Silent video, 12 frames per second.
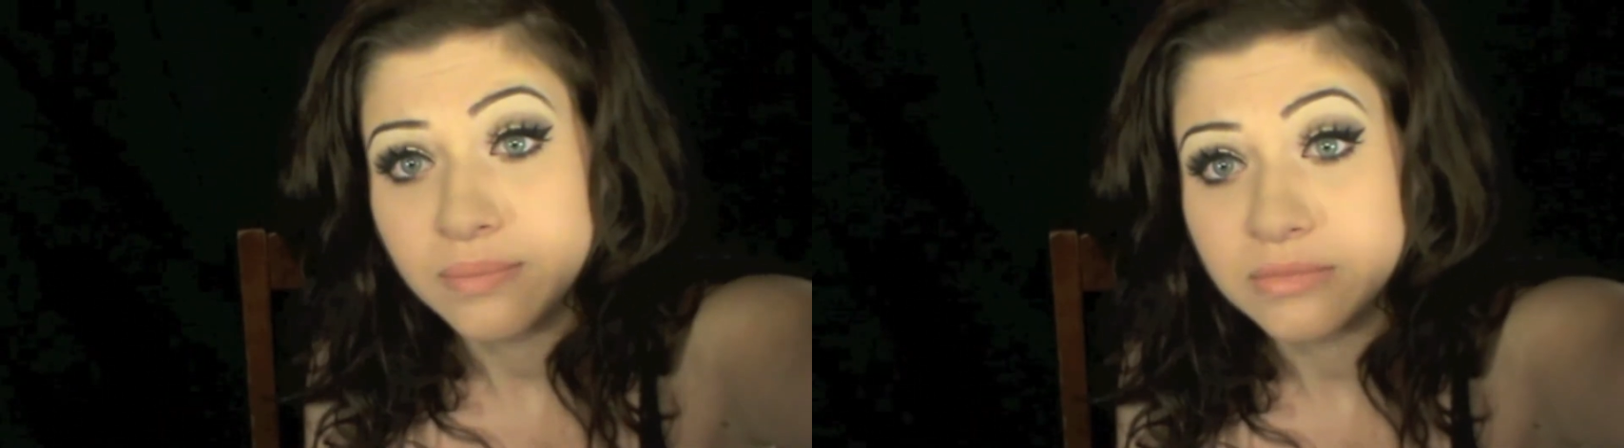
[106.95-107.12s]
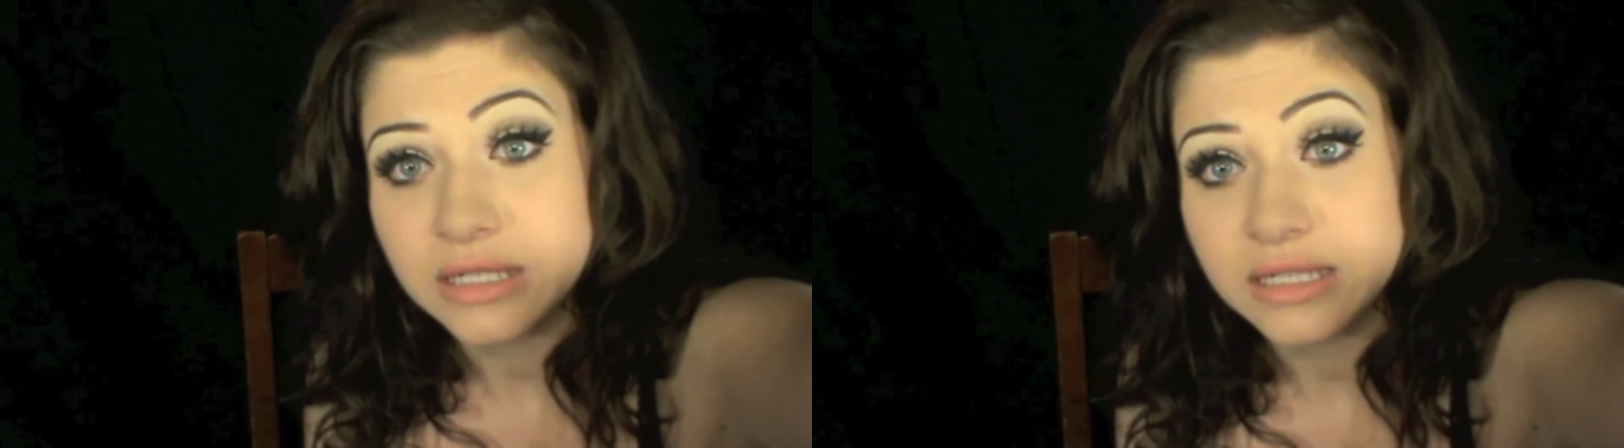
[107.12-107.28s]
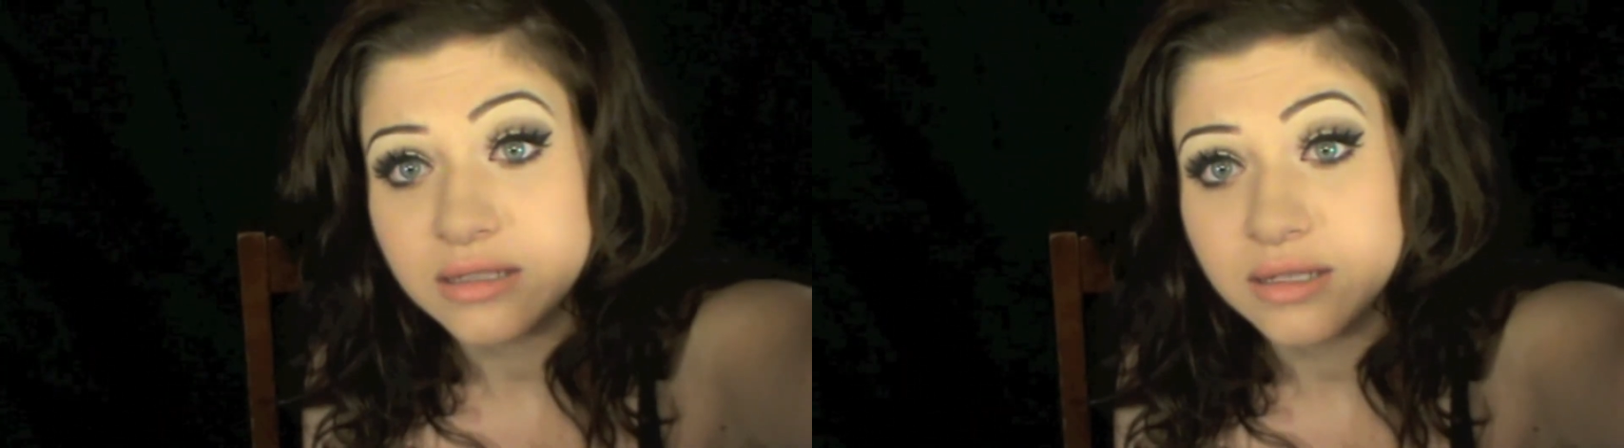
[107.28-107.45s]

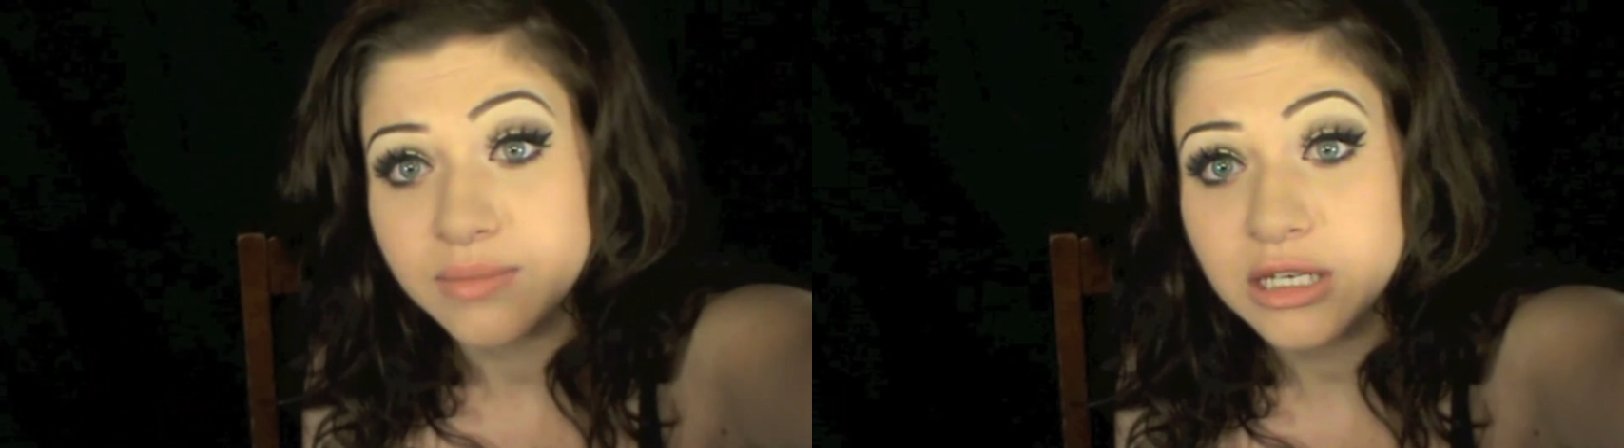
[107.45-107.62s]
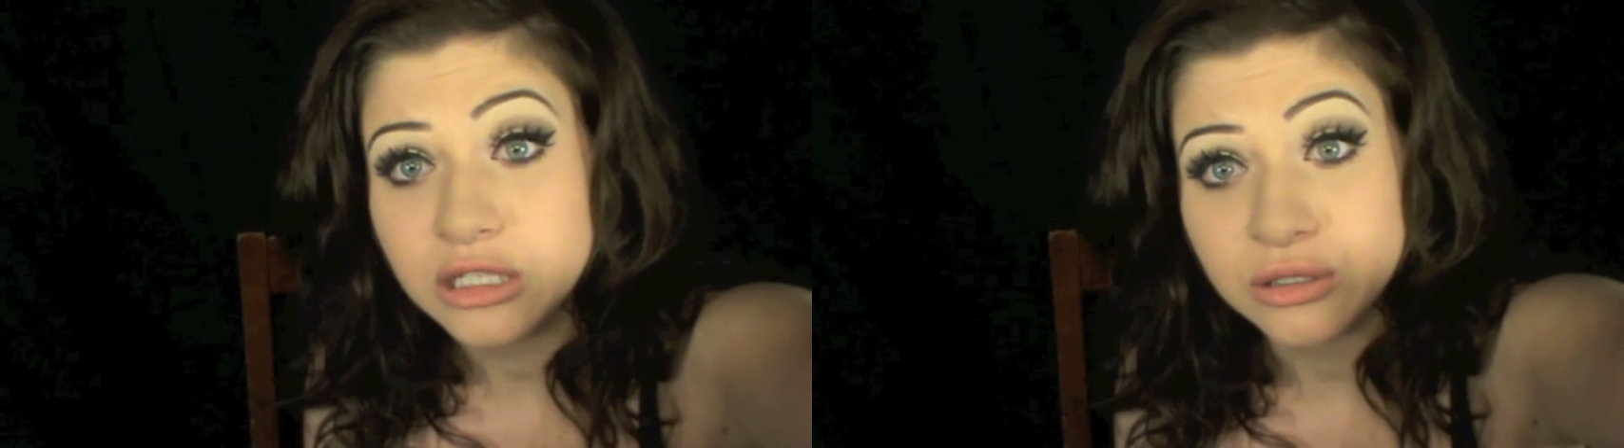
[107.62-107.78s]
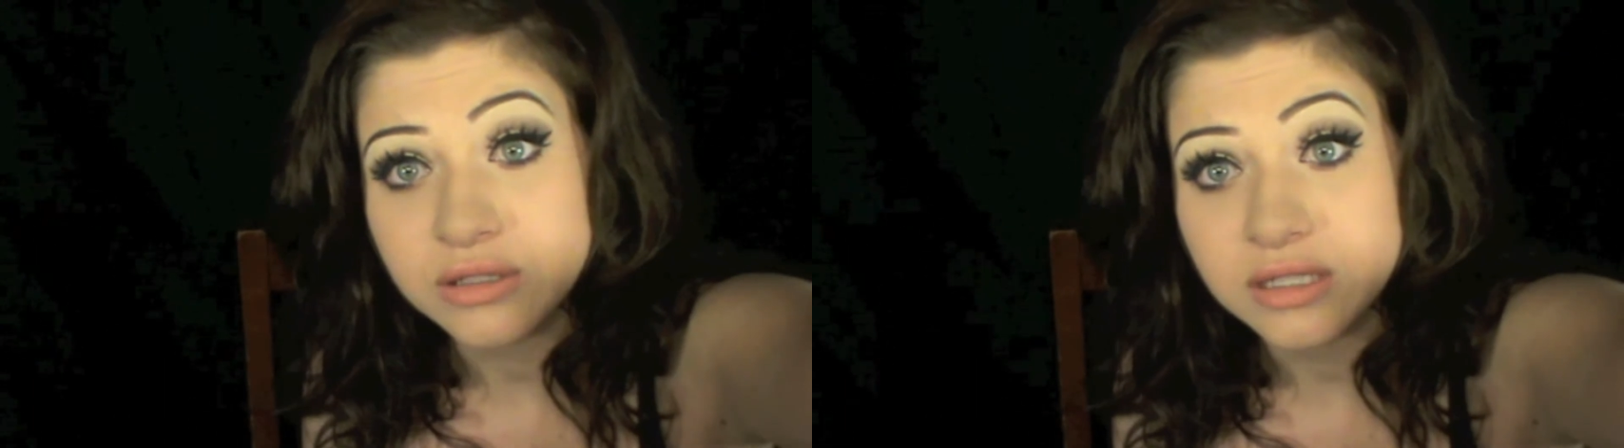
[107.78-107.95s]
wait, let me
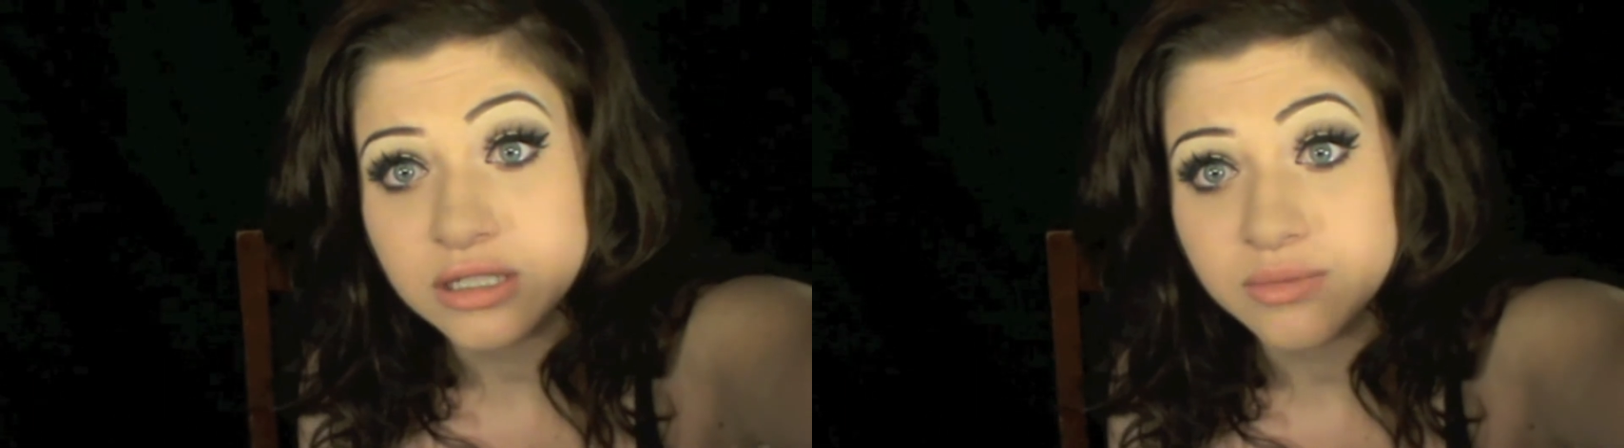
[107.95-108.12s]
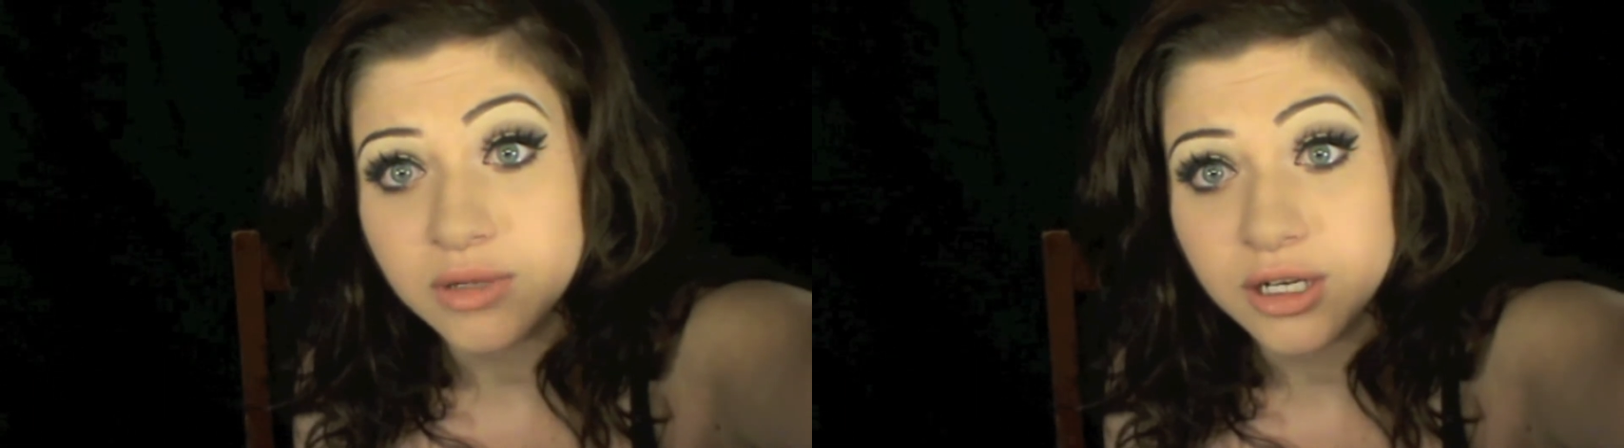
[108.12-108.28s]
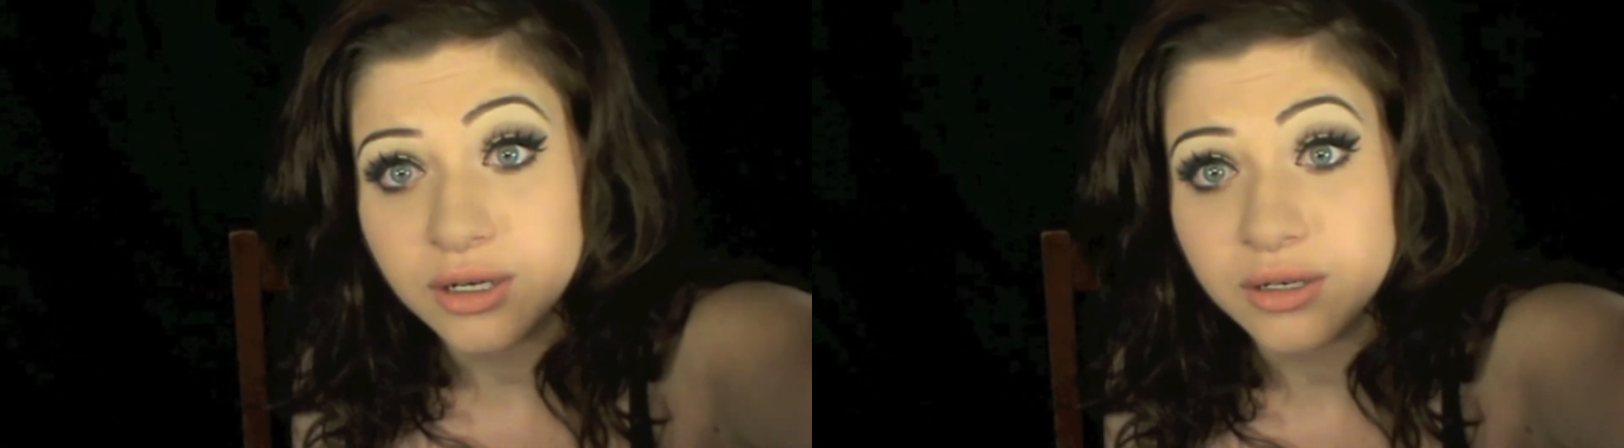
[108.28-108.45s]
close in on my